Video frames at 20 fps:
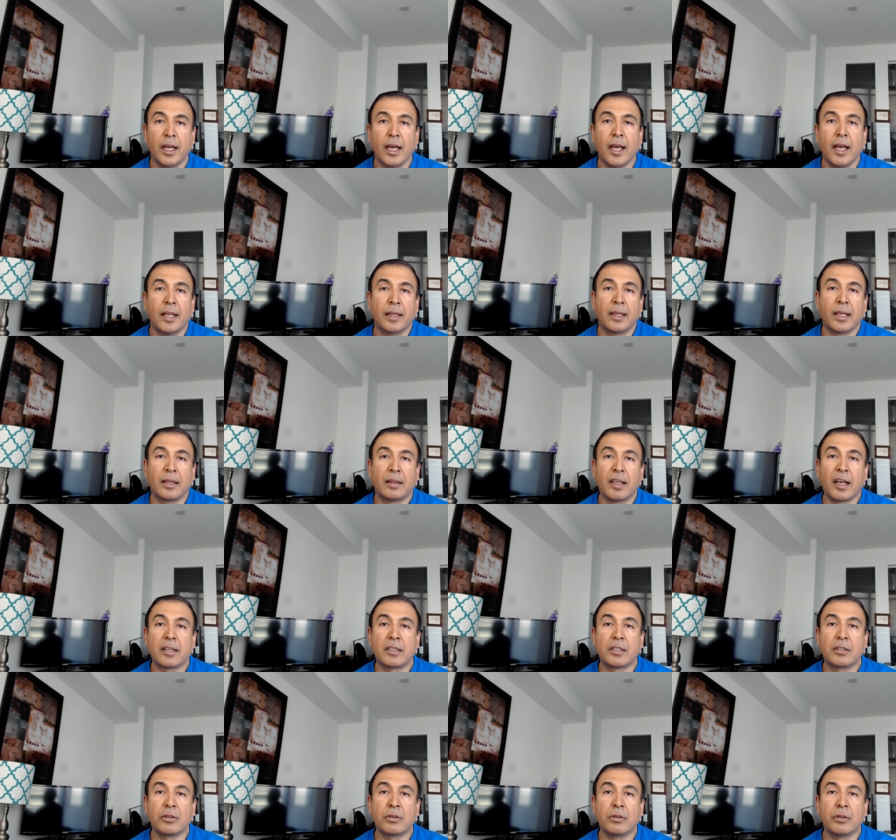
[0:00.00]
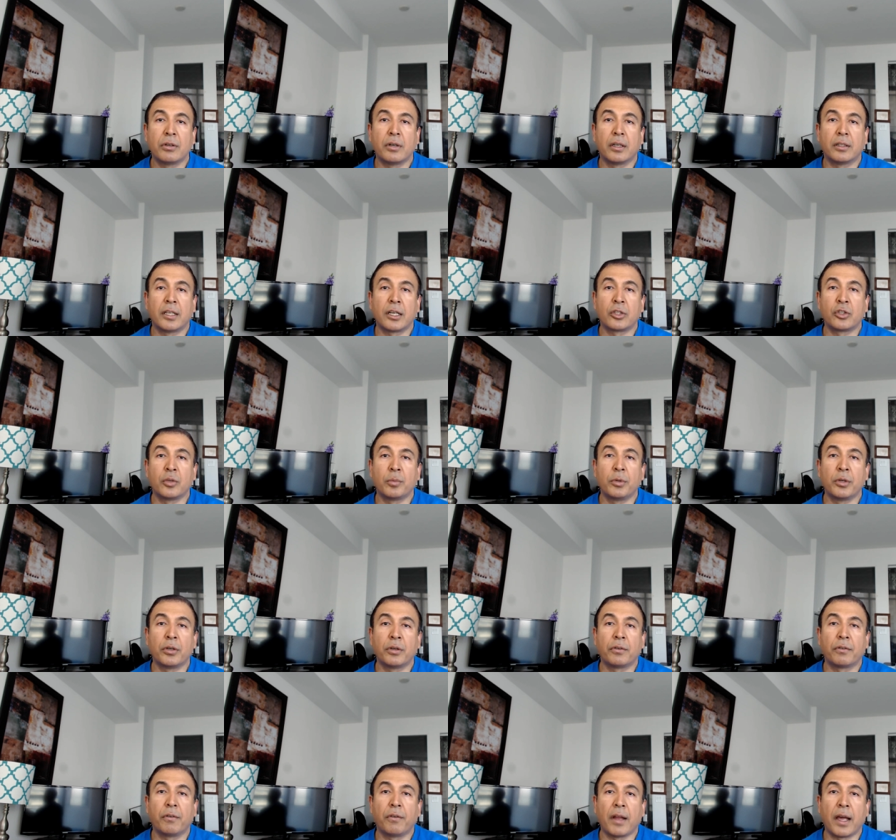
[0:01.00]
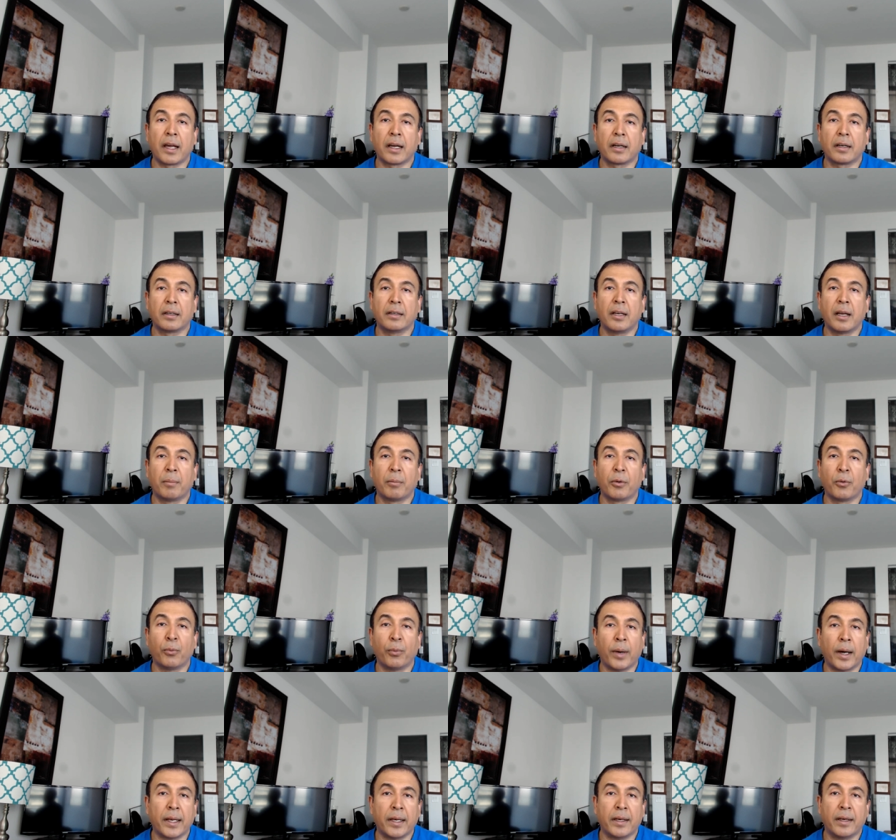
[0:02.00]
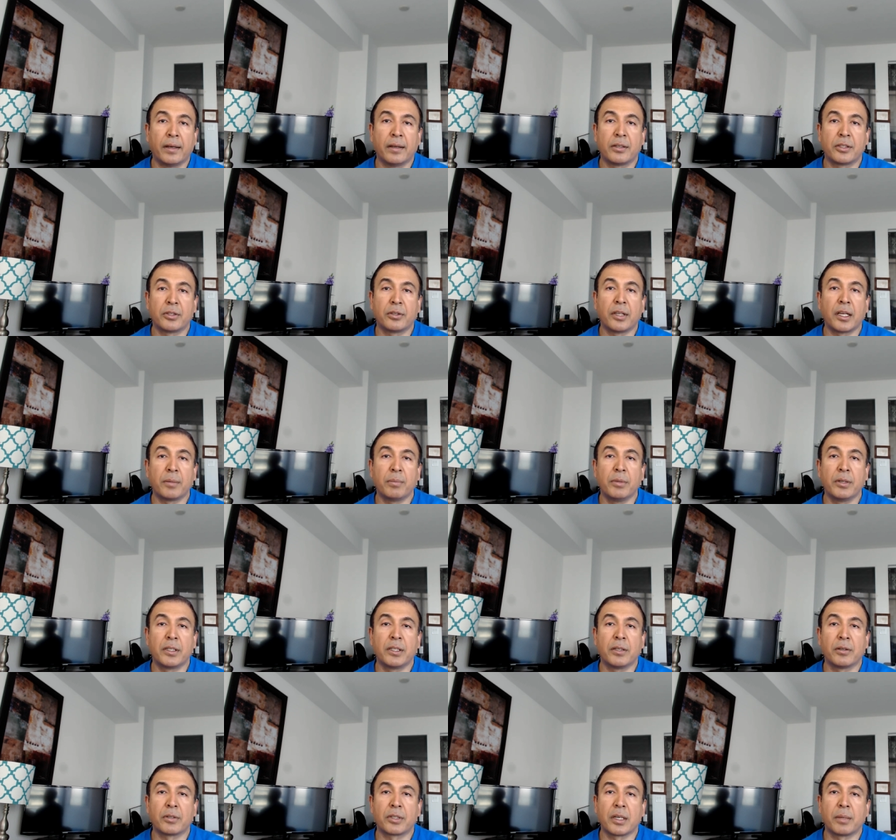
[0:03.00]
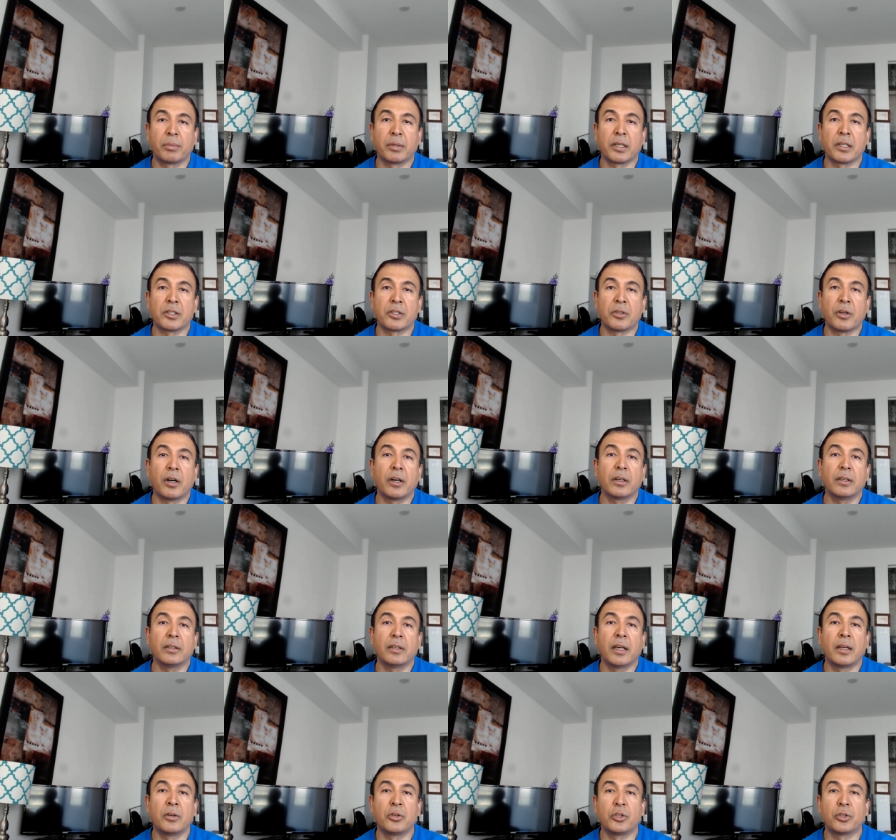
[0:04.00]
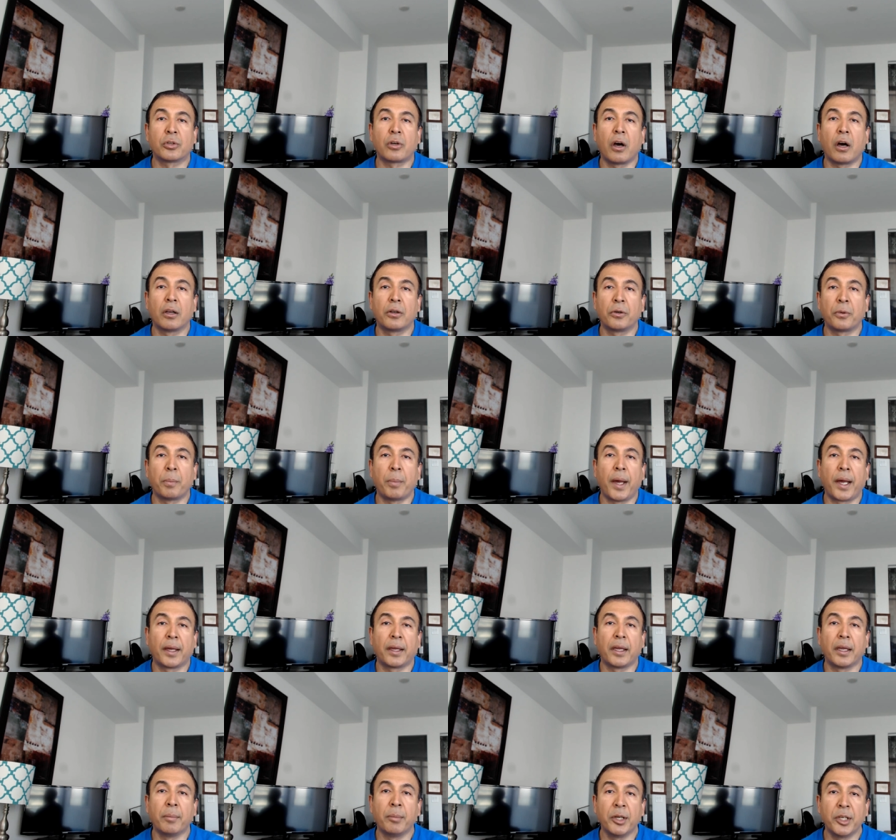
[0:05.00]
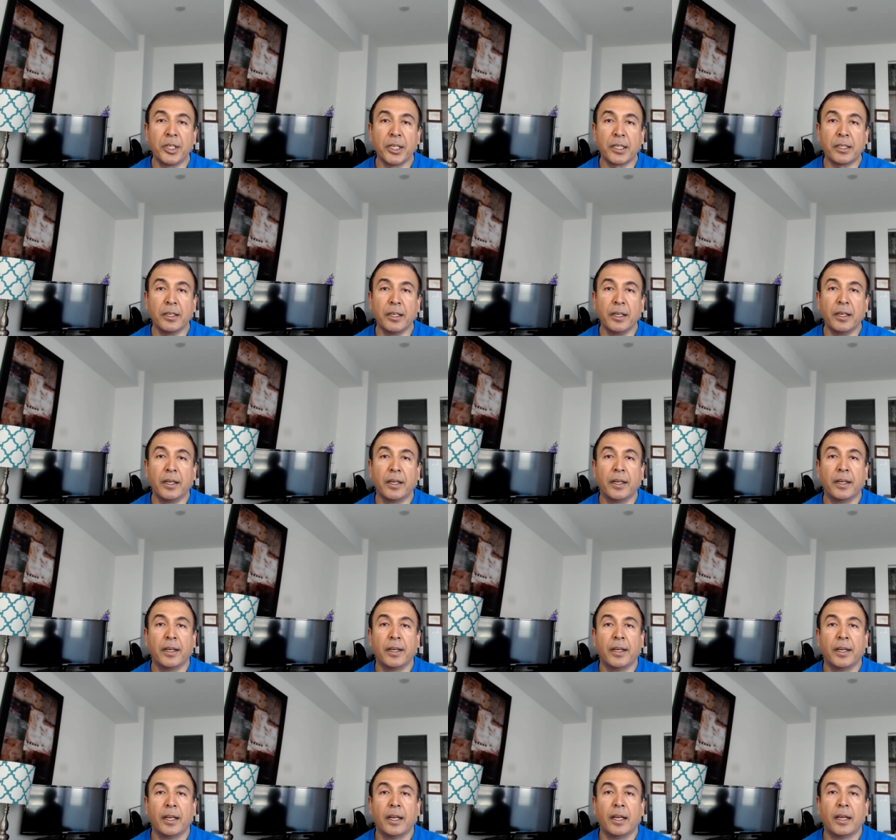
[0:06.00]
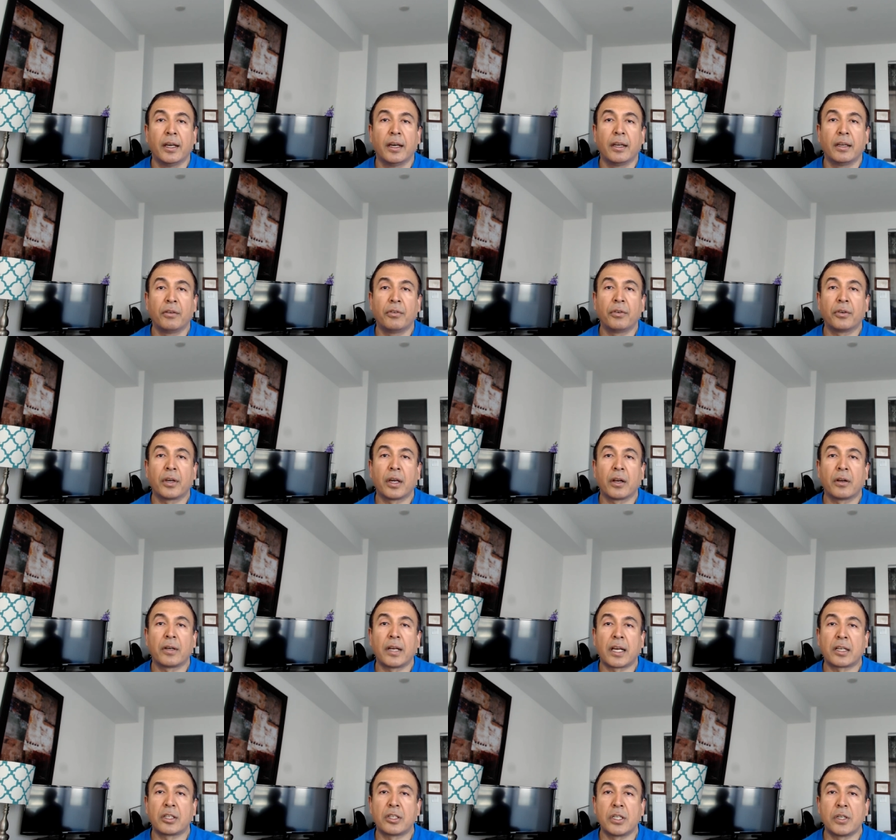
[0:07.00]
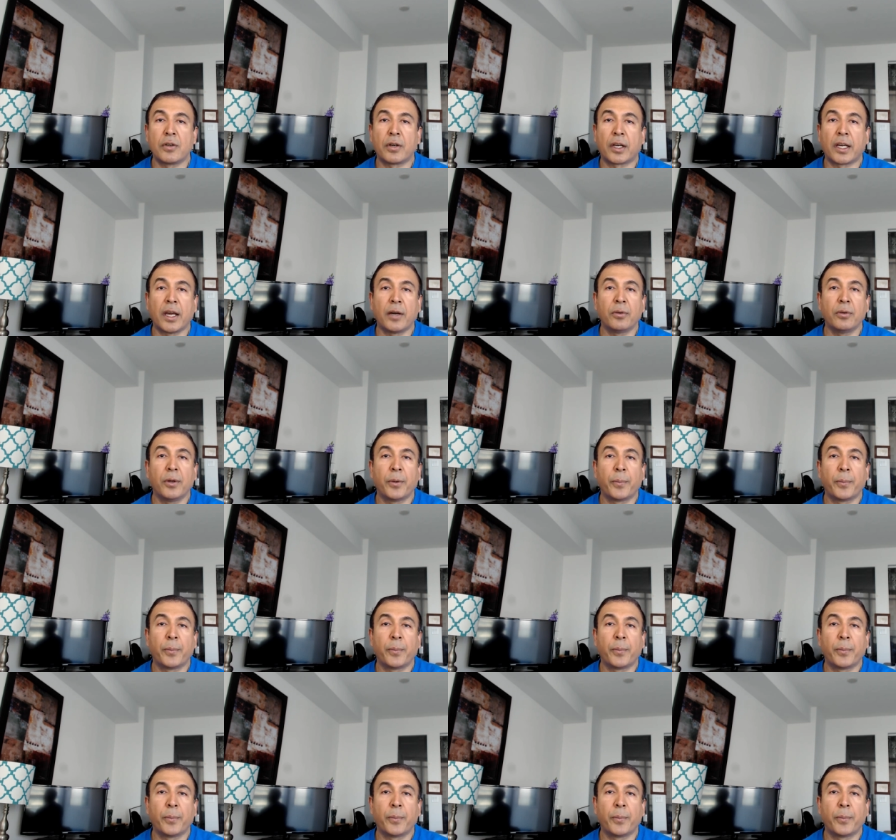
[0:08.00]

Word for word: then that should be your flag number one. So that means something is wrong. Then you should call your bank immediately if you cannot access your account.